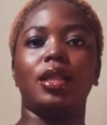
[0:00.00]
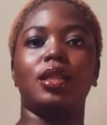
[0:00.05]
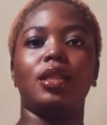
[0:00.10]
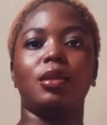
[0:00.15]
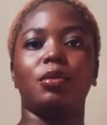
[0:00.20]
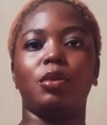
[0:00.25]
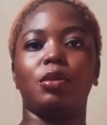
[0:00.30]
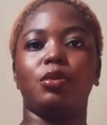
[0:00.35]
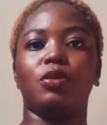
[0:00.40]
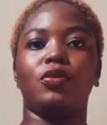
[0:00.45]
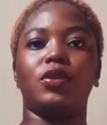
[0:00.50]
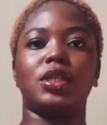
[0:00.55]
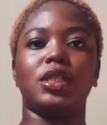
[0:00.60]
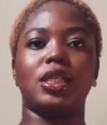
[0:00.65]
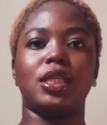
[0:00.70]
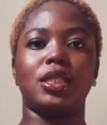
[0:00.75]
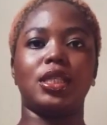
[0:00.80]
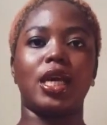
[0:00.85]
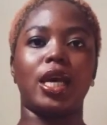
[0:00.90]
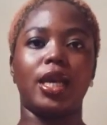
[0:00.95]
Let me move this
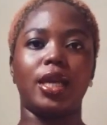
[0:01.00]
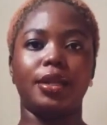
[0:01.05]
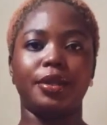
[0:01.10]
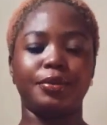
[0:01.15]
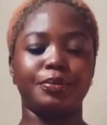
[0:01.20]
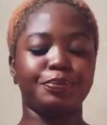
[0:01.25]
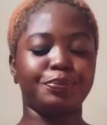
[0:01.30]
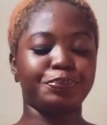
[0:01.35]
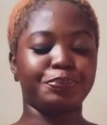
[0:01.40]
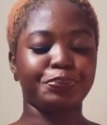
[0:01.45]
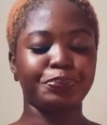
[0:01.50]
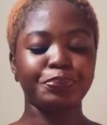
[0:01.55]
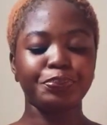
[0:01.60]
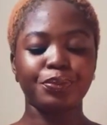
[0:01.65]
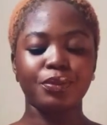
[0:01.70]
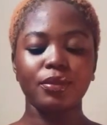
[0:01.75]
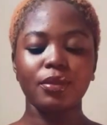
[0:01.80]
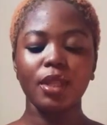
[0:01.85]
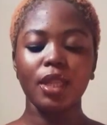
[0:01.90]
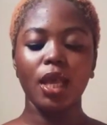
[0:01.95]
aside.
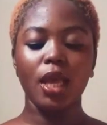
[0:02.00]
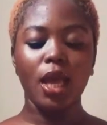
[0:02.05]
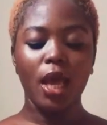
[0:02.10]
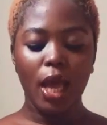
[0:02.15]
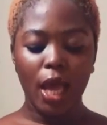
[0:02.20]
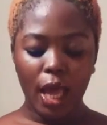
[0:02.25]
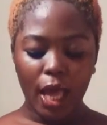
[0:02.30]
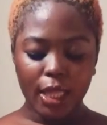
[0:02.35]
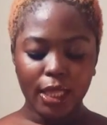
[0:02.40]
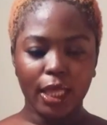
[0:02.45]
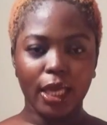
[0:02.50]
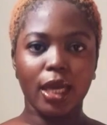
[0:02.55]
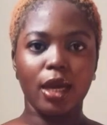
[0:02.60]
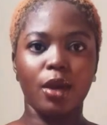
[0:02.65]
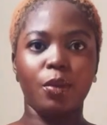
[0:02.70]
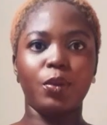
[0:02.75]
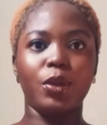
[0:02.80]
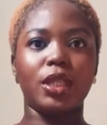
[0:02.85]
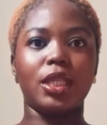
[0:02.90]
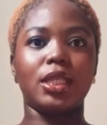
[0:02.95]
They
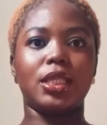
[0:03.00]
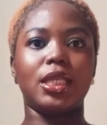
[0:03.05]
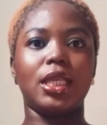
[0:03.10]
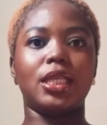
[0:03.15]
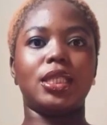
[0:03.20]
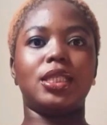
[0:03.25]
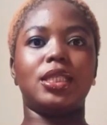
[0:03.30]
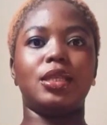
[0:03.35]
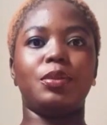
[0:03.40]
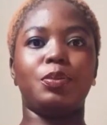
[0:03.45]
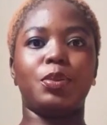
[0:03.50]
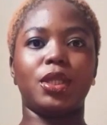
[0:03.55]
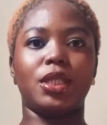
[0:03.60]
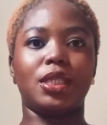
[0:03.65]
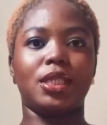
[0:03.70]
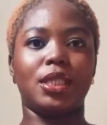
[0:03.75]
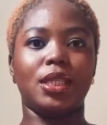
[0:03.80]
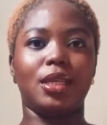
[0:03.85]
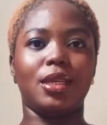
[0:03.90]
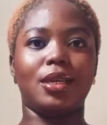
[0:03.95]
come with this itsy
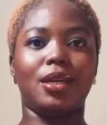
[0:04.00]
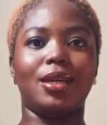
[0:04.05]
bitsy.